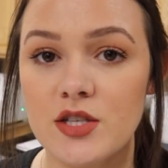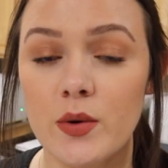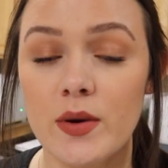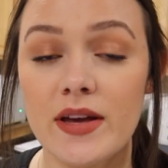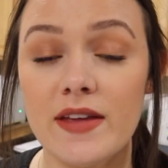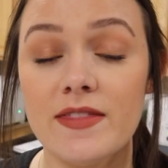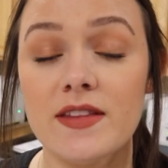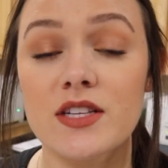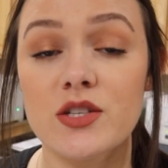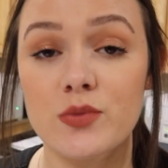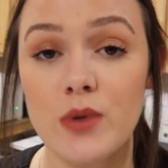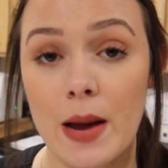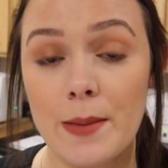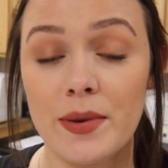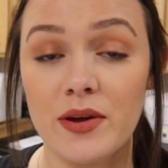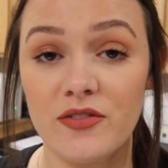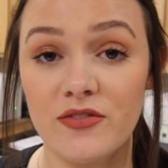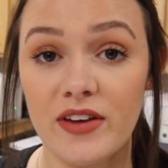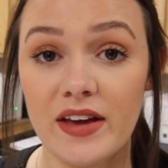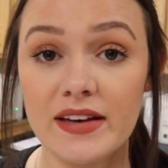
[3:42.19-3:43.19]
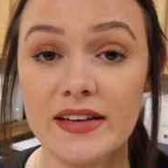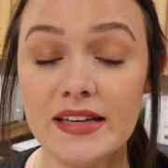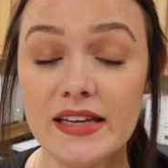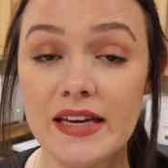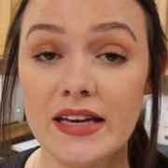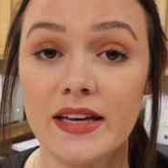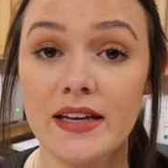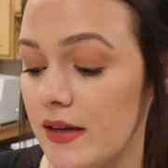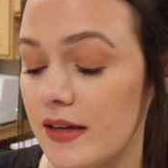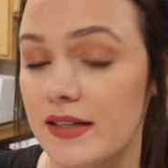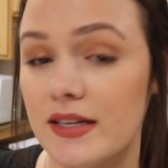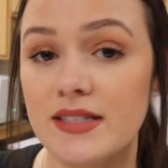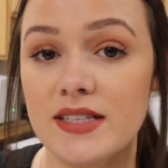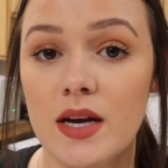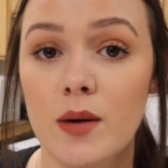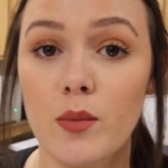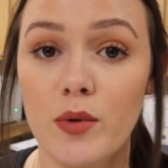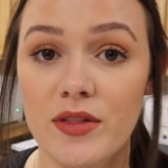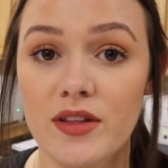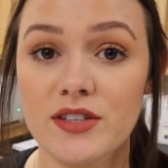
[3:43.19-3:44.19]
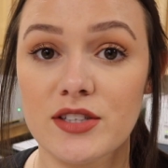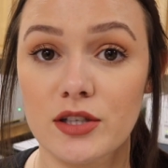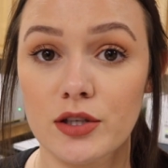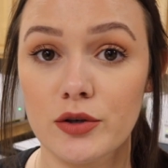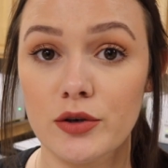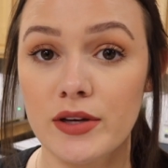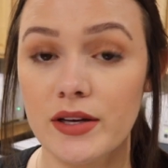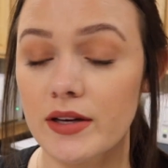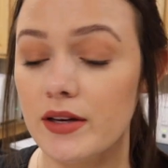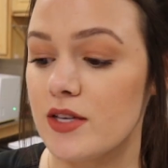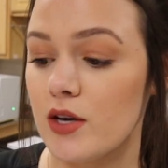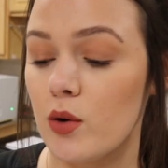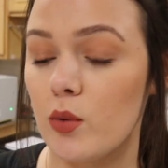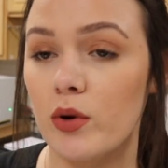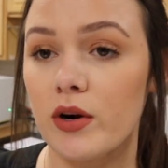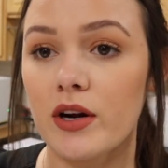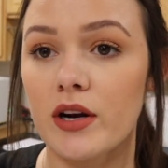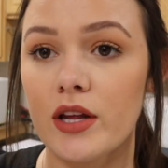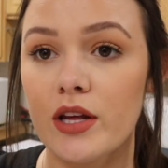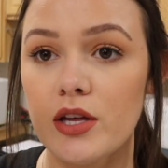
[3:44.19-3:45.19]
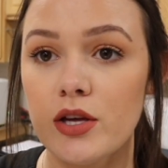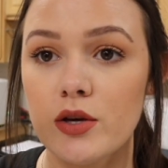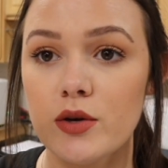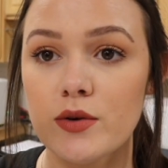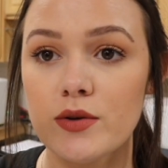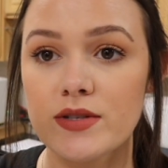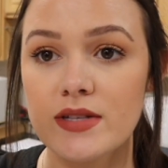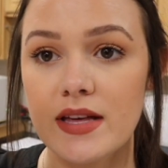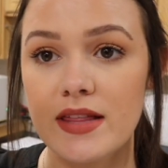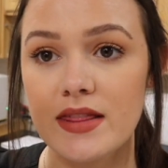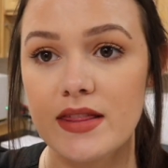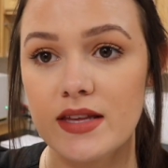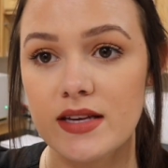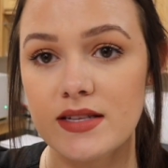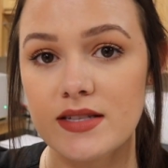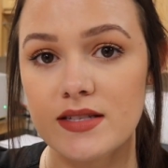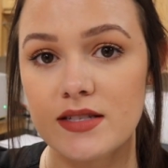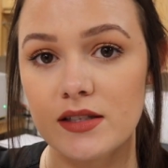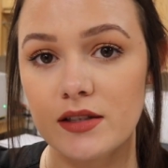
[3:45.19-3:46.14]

So in this rapid vet kit, it does come with a diluent. So we're gonna use this